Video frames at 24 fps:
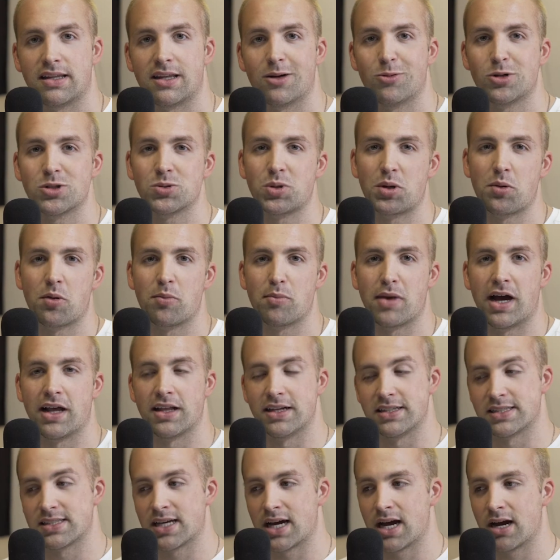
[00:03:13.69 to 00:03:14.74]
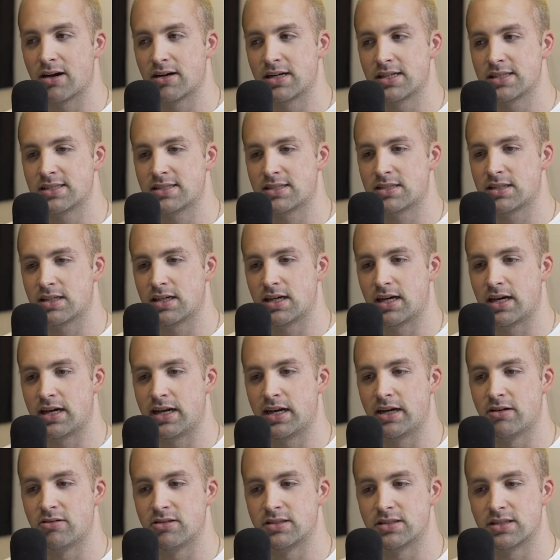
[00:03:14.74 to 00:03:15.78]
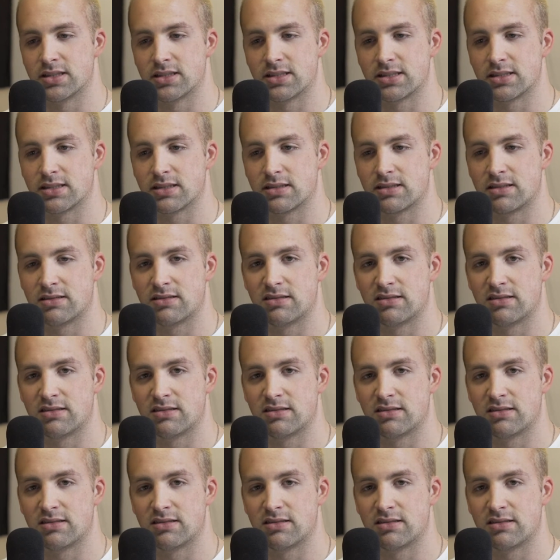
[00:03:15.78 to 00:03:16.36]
there was one with Miley Cyrus, and it was just